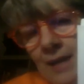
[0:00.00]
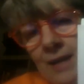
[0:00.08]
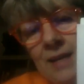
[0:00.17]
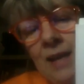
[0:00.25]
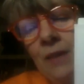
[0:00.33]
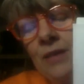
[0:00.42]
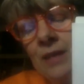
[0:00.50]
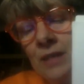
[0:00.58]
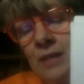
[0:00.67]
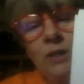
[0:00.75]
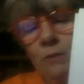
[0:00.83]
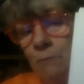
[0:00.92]
Now this
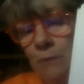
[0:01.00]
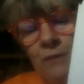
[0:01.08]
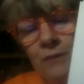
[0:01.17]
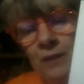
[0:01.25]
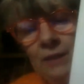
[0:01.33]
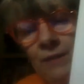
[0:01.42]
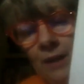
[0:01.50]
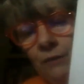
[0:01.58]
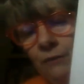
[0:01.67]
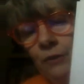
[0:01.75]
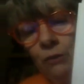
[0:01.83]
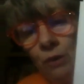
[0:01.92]
is perfectly
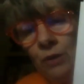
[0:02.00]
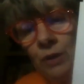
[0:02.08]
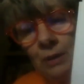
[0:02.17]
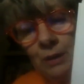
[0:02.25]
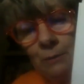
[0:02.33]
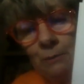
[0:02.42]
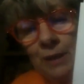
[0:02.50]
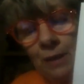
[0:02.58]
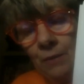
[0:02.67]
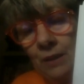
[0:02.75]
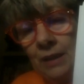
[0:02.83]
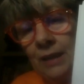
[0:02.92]
valid for a grown-up to play
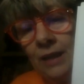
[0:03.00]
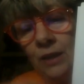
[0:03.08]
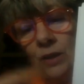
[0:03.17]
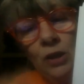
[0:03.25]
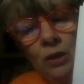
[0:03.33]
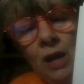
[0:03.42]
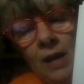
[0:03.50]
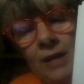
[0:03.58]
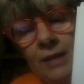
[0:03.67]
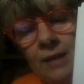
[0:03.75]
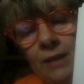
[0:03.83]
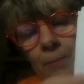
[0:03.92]
with a Litly because you're
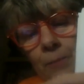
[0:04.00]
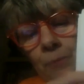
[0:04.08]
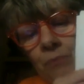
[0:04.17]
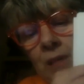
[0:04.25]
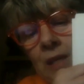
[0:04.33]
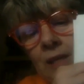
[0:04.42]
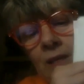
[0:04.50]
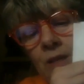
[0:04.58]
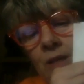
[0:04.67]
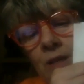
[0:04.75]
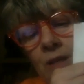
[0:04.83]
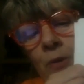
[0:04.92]
guiding them. So
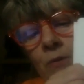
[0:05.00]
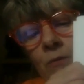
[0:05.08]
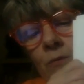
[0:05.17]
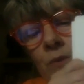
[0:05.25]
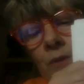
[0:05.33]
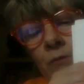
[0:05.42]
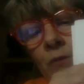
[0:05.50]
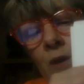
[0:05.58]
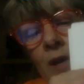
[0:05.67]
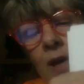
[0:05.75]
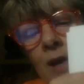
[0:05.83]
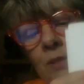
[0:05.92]
you put the
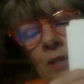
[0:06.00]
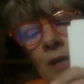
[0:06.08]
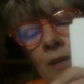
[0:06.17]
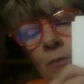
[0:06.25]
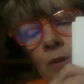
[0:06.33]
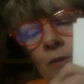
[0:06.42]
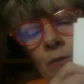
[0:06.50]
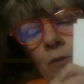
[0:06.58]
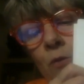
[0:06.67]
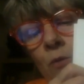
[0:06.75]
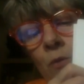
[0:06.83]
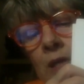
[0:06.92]
right. I'm starting with a
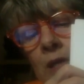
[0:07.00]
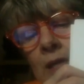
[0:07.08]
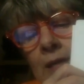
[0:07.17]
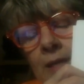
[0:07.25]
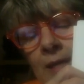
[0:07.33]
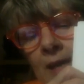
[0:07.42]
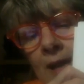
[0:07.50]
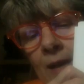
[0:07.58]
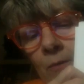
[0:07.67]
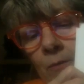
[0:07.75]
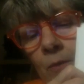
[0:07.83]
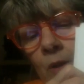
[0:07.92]
4.
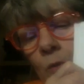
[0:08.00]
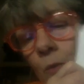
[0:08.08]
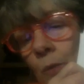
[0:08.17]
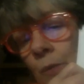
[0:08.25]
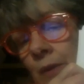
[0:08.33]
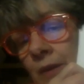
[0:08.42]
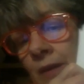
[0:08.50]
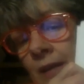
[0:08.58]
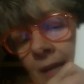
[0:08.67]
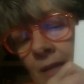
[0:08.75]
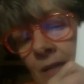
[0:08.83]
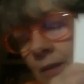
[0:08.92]
Now our
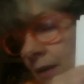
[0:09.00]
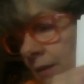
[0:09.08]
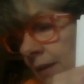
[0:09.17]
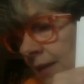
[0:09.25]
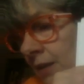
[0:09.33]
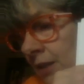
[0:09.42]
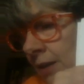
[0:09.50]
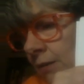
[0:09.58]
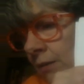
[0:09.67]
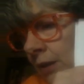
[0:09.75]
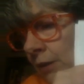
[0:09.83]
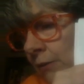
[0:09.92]
next
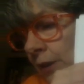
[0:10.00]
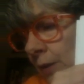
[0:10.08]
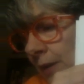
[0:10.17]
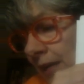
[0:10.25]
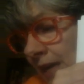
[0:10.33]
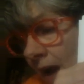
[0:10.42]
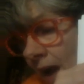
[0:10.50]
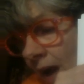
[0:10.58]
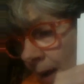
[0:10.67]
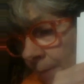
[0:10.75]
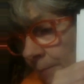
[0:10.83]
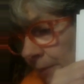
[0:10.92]
token, if we're going
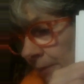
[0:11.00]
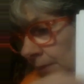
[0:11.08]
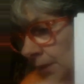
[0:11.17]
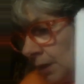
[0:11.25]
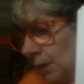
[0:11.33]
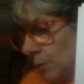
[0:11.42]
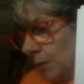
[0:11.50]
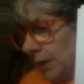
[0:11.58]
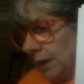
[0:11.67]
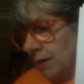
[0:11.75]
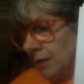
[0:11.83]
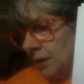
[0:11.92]
up, we're
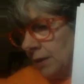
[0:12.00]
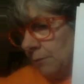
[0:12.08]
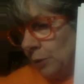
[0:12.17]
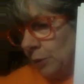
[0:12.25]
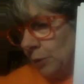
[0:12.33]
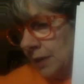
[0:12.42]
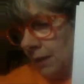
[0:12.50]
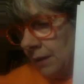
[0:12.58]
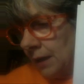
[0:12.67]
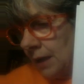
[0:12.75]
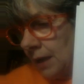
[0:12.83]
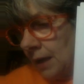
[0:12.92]
going to put
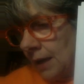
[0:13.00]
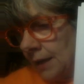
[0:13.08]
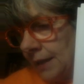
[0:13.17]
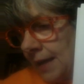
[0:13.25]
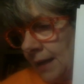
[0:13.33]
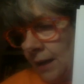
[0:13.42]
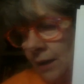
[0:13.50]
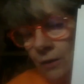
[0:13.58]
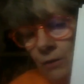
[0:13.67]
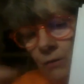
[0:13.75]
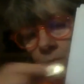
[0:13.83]
down a yellow.